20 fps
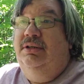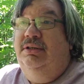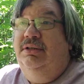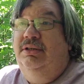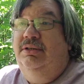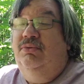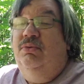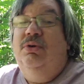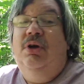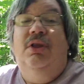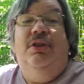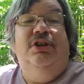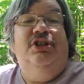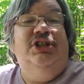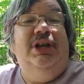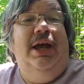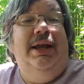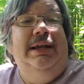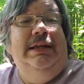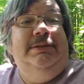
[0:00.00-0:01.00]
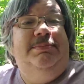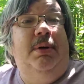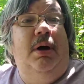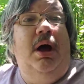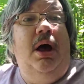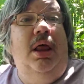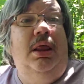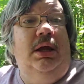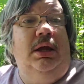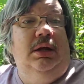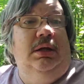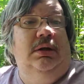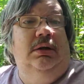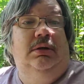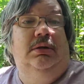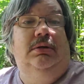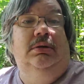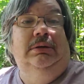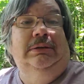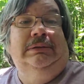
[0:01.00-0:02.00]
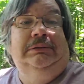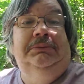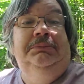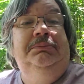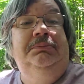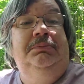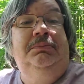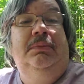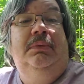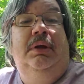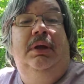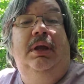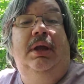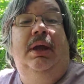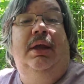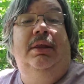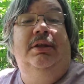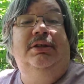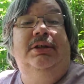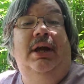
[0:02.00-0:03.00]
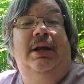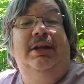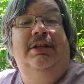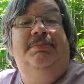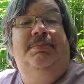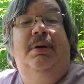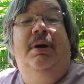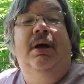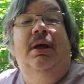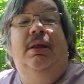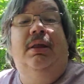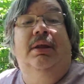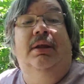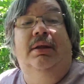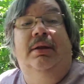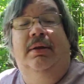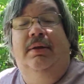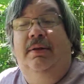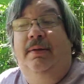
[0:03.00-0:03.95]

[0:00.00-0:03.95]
the, the we'll call it Chinese pollen. Yeah, the Chinese pollen.